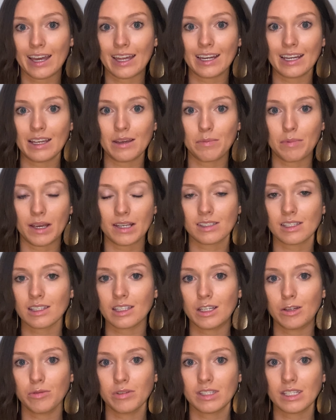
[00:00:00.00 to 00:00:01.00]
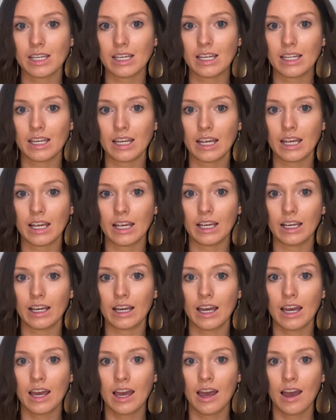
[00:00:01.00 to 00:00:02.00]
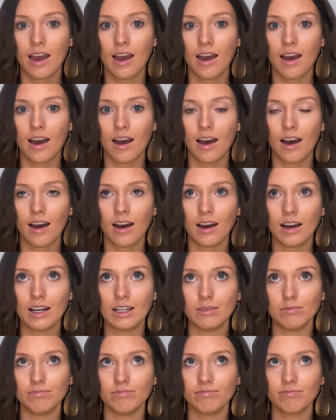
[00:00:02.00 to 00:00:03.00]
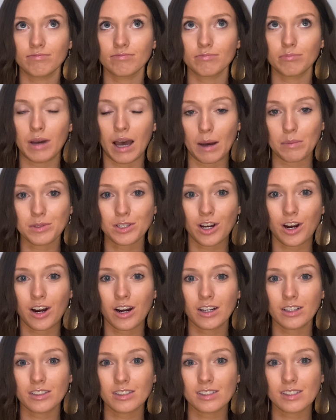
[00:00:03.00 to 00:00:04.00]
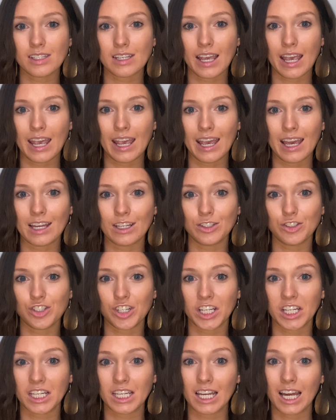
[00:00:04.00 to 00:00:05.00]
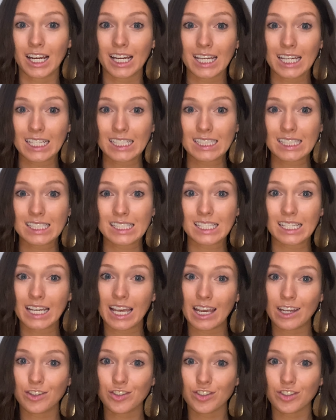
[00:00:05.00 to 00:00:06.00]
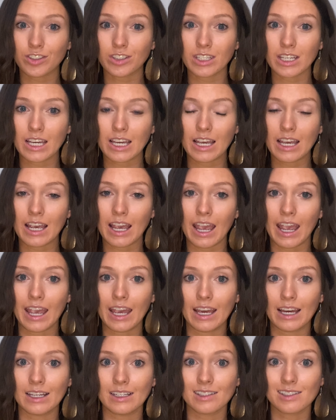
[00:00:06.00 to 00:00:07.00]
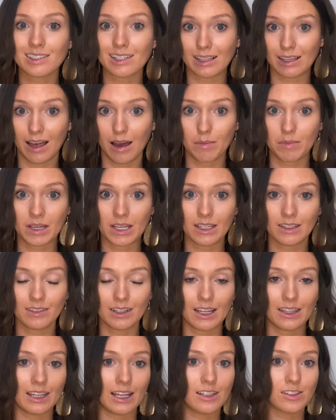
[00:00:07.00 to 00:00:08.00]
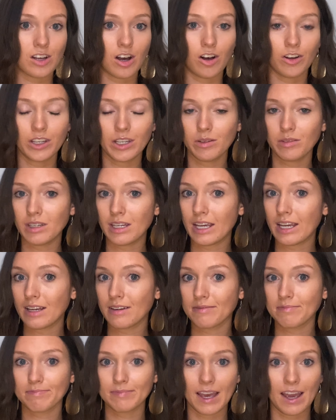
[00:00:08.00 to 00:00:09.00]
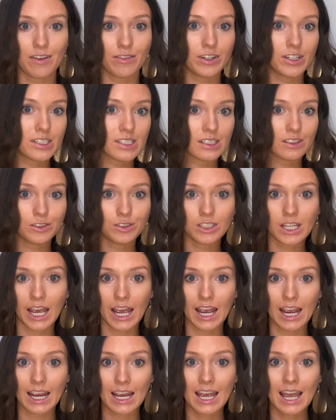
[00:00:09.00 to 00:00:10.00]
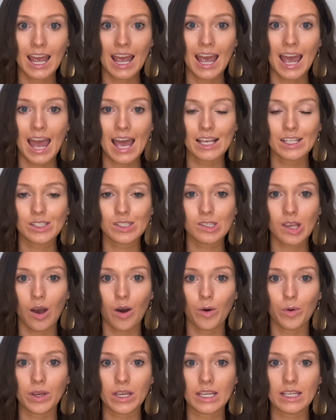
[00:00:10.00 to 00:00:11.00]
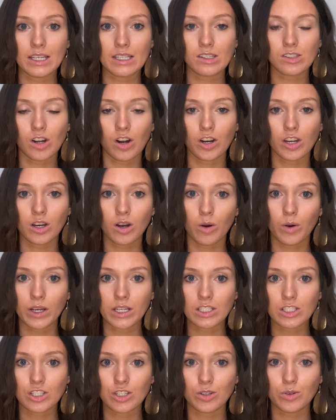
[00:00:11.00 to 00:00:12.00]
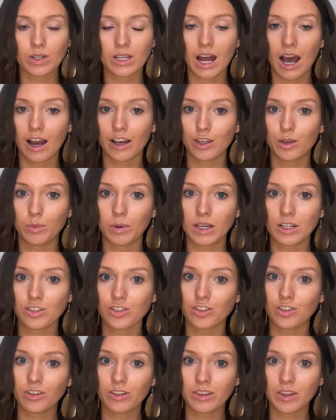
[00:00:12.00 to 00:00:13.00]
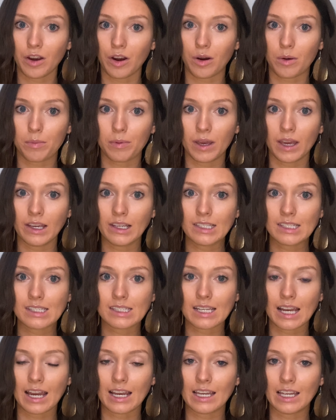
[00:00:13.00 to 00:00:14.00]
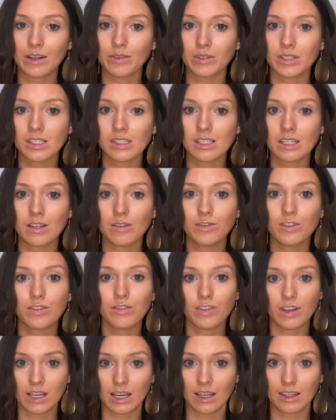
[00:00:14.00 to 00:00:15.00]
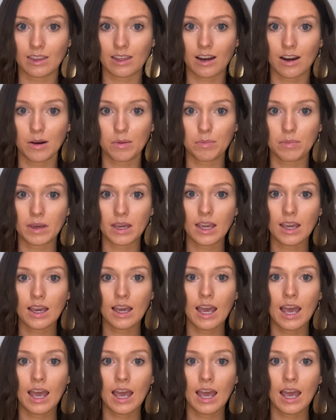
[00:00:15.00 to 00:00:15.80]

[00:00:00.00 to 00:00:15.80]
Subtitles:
He basically was eating Pop-Tarts and chicken nuggets occasionally and salami, and that's all he would eat every single day. So he started going to an occupational therapist, and he received feeding therapy,